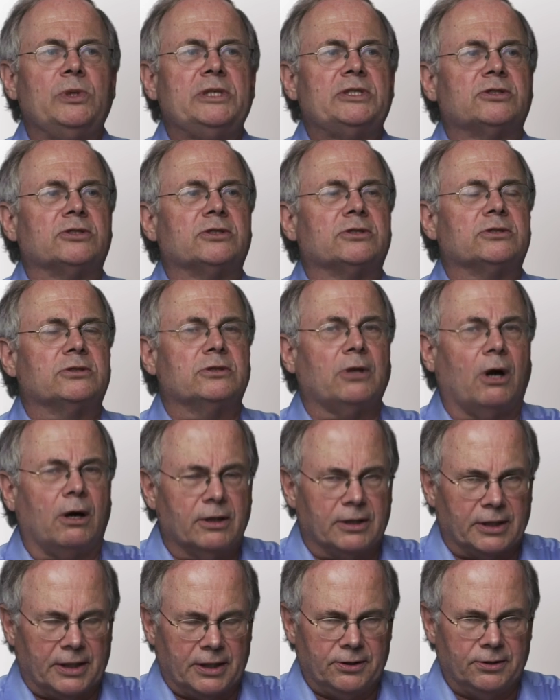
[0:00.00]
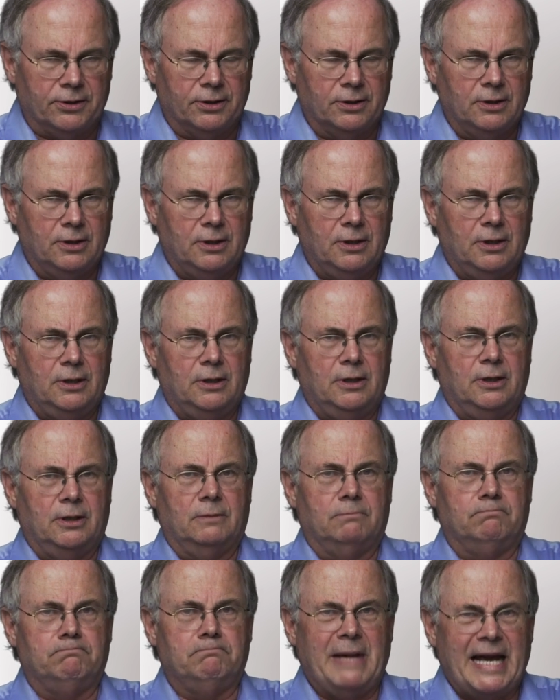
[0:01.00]
we started
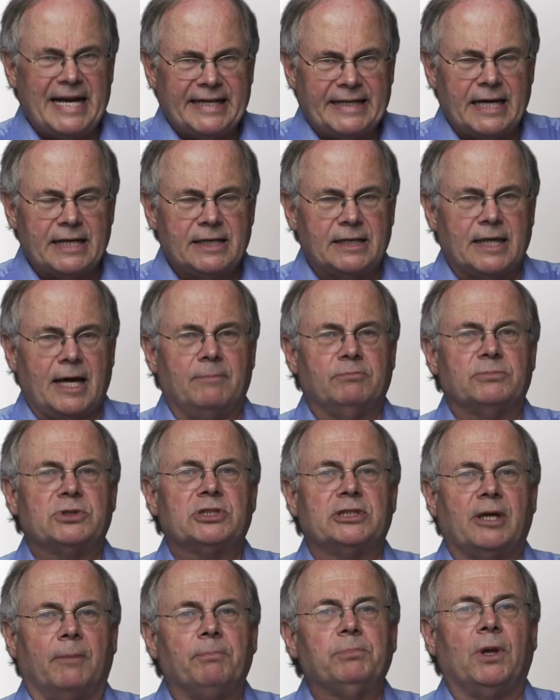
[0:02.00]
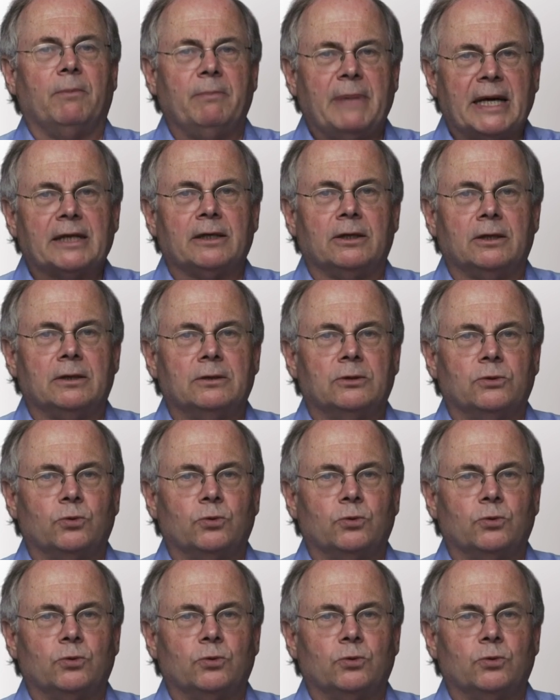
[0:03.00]
making them supplemental,